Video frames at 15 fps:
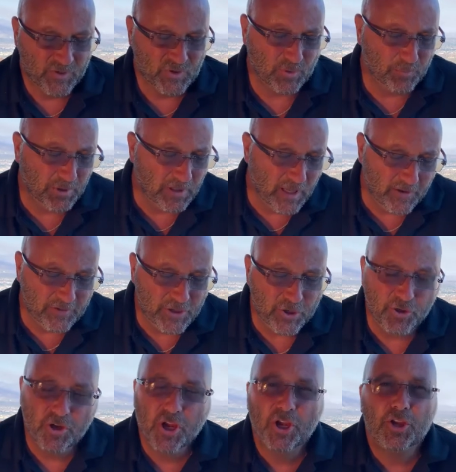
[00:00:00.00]
So, beloved,
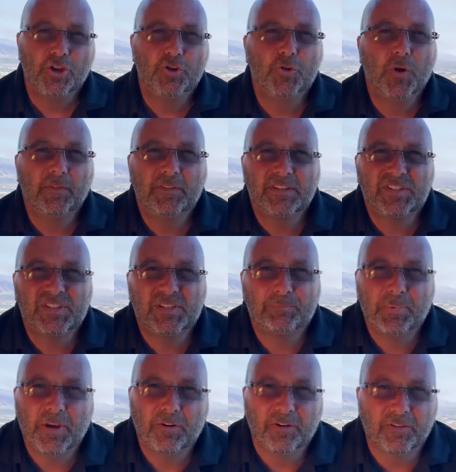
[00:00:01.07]
you have the
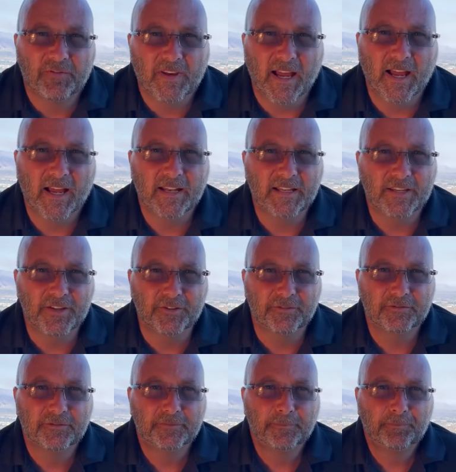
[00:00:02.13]
Spirit of God in you,
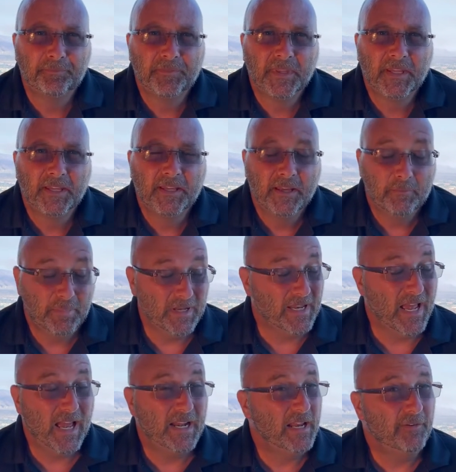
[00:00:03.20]
but
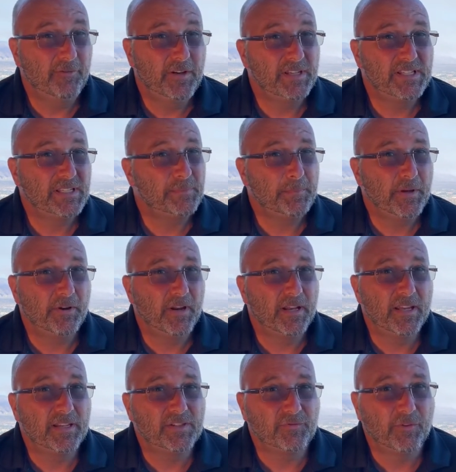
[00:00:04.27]
not every
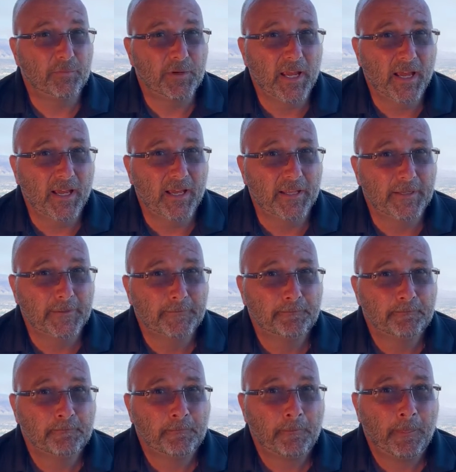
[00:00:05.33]
spirit is from God.
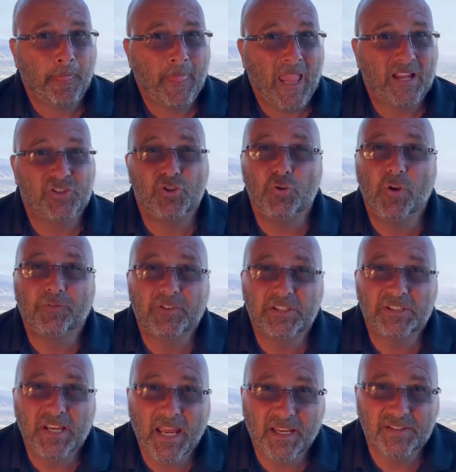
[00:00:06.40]
And so you have to
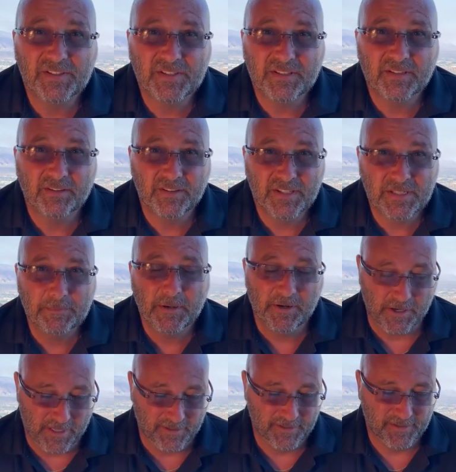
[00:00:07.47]
test the
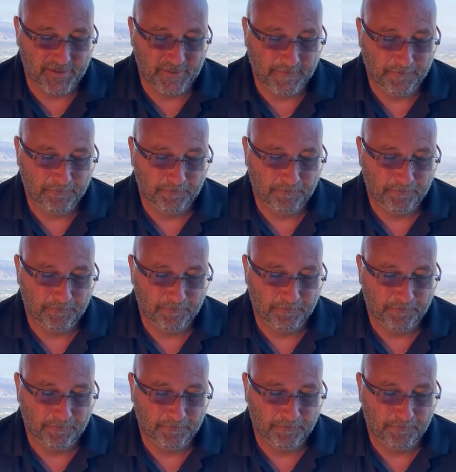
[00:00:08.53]
spirits.